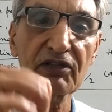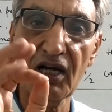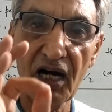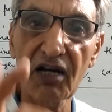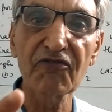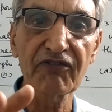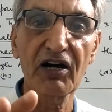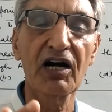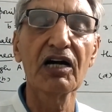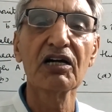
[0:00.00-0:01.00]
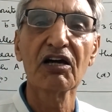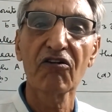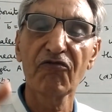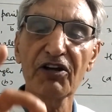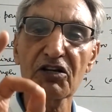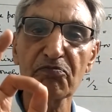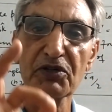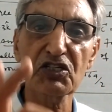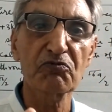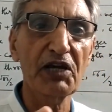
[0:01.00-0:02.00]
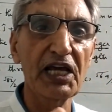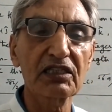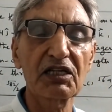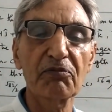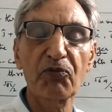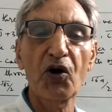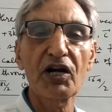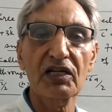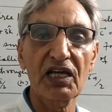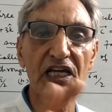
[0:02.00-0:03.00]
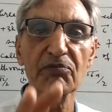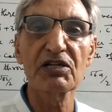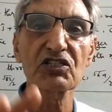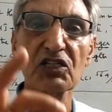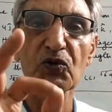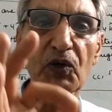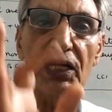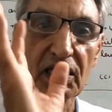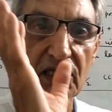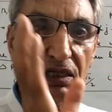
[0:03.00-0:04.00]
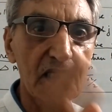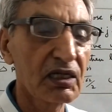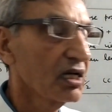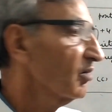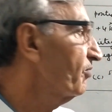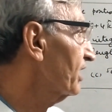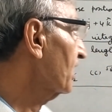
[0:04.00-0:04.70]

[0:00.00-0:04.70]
of the alpha which make the point ABC collinear? When